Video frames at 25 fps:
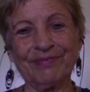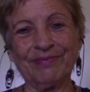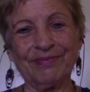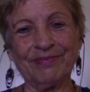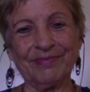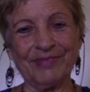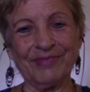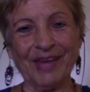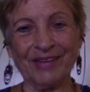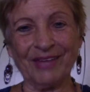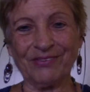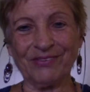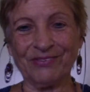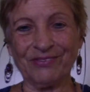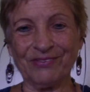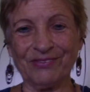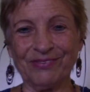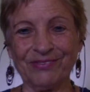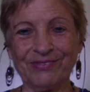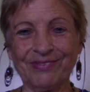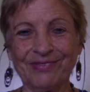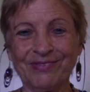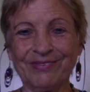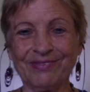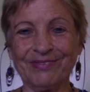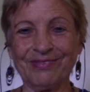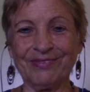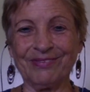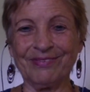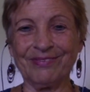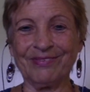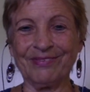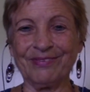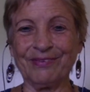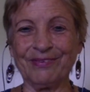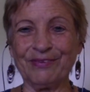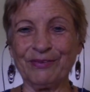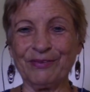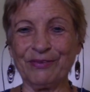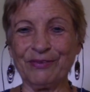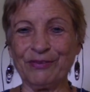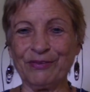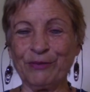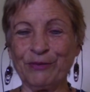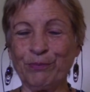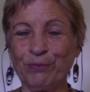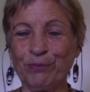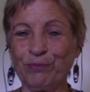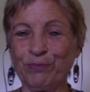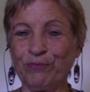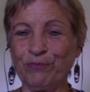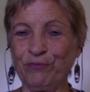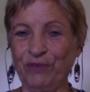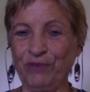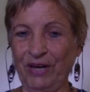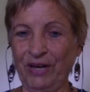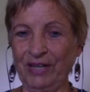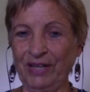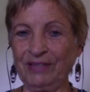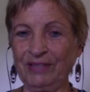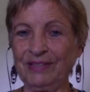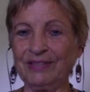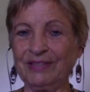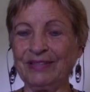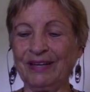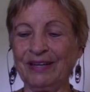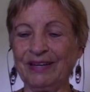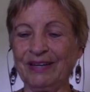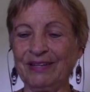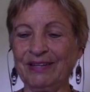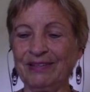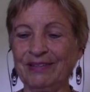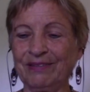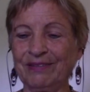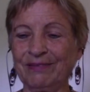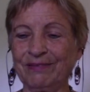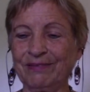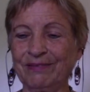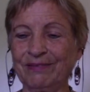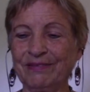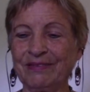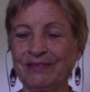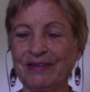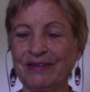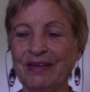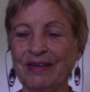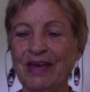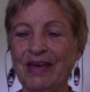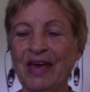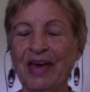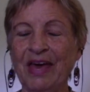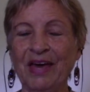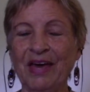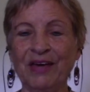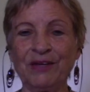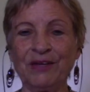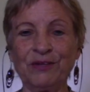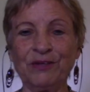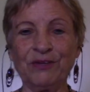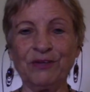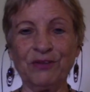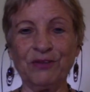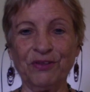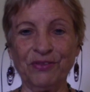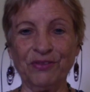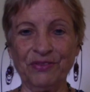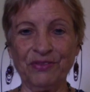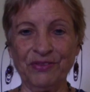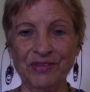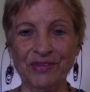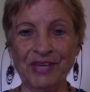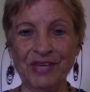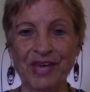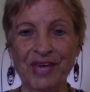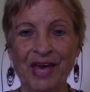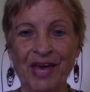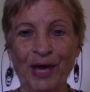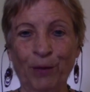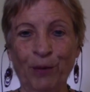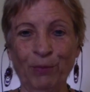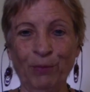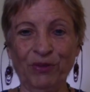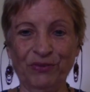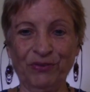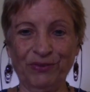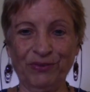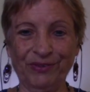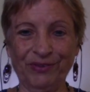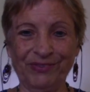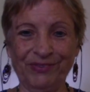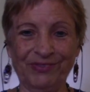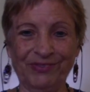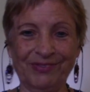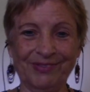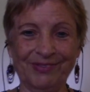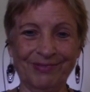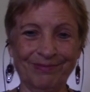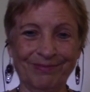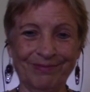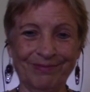that's the violet light and the amethyst.